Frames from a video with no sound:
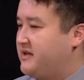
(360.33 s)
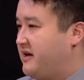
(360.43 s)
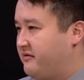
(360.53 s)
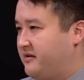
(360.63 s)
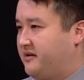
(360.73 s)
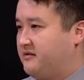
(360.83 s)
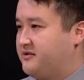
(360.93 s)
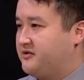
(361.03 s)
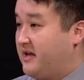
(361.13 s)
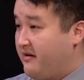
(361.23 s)
like everything else,
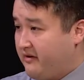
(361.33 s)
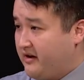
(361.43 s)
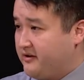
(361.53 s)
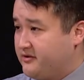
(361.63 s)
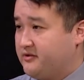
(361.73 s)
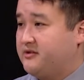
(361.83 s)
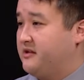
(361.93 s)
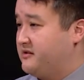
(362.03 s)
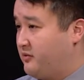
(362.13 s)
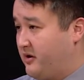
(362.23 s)
there's lab values, there's
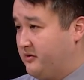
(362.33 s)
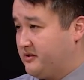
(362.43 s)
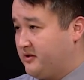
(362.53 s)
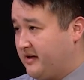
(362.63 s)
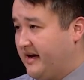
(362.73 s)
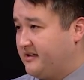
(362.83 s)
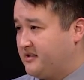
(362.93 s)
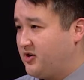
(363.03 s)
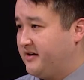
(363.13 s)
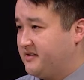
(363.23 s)
things that we always look at to
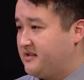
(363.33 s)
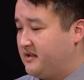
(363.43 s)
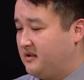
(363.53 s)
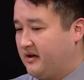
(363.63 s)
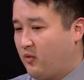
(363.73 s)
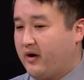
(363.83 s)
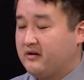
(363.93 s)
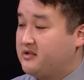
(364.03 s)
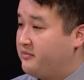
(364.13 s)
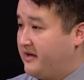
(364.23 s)
try and see like where
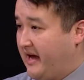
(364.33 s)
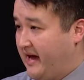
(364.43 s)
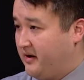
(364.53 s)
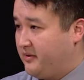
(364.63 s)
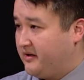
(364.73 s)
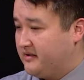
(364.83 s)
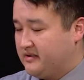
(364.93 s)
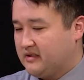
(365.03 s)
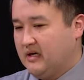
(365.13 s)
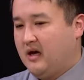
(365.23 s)
is somebody at,
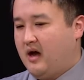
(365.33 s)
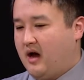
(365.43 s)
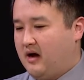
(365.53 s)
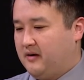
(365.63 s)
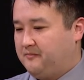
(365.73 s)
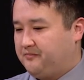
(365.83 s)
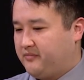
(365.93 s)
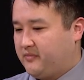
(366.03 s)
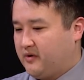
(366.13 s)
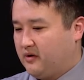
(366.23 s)
because
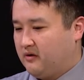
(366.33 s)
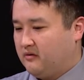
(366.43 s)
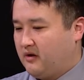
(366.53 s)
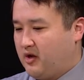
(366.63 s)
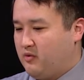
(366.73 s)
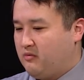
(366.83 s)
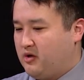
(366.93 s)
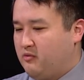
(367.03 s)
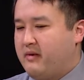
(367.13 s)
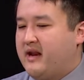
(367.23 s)
you
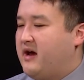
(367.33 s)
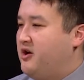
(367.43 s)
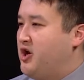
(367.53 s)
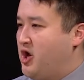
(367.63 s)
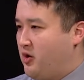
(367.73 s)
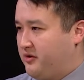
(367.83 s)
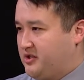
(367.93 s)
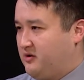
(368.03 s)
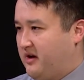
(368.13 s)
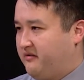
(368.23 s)
may not know
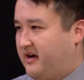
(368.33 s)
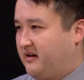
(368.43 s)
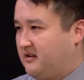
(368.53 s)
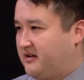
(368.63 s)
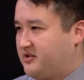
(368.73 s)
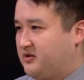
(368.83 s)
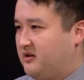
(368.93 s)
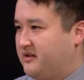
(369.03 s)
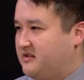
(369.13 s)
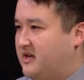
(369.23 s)
that you have high
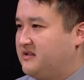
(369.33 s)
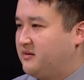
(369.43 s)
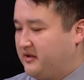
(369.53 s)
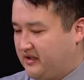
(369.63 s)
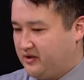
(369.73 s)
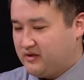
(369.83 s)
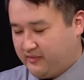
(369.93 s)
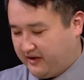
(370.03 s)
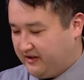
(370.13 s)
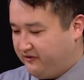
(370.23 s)
cholesterol. It's not something that you
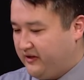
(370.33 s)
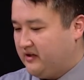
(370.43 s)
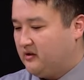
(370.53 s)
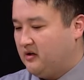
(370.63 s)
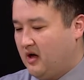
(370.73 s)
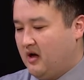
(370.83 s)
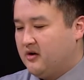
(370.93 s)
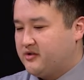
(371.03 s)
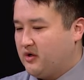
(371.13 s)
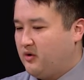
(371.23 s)
typically feel.
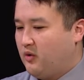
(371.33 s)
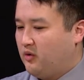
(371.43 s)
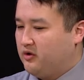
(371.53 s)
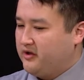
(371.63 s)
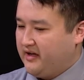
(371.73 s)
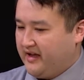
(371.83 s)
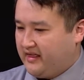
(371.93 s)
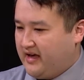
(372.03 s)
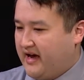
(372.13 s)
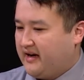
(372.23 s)
So looking at
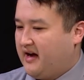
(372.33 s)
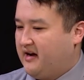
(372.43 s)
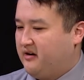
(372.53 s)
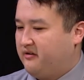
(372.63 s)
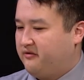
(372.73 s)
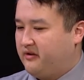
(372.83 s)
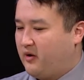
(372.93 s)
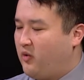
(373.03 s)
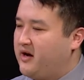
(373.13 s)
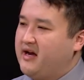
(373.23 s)
that kind of, like,
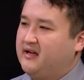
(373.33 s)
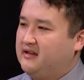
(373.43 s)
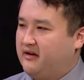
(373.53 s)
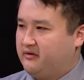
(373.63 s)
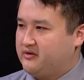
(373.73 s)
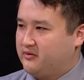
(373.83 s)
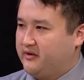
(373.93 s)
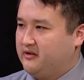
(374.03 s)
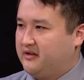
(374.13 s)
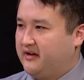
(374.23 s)
what kind of levels are we
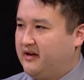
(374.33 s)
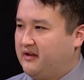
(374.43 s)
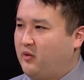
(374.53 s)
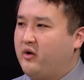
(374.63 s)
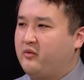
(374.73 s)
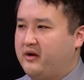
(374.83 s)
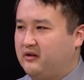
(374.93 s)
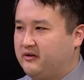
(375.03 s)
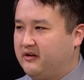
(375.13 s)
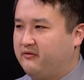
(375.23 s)
looking at? Like, what are we
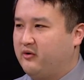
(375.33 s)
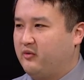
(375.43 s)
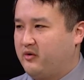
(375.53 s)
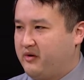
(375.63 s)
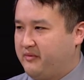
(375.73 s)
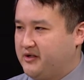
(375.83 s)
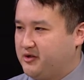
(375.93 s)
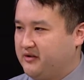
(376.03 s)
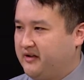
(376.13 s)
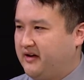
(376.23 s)
looking for? What are we
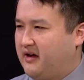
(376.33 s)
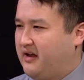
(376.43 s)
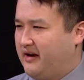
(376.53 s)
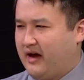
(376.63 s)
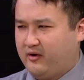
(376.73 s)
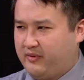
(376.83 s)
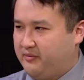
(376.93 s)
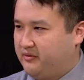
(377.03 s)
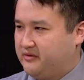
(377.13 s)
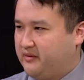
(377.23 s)
measuring? And how do
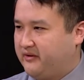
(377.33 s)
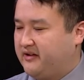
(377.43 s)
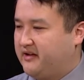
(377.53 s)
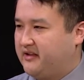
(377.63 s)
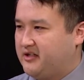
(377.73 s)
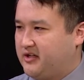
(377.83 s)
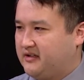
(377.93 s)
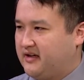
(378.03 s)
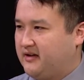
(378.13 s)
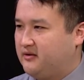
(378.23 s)
people typically get that
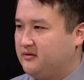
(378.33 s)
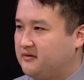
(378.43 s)
checked out?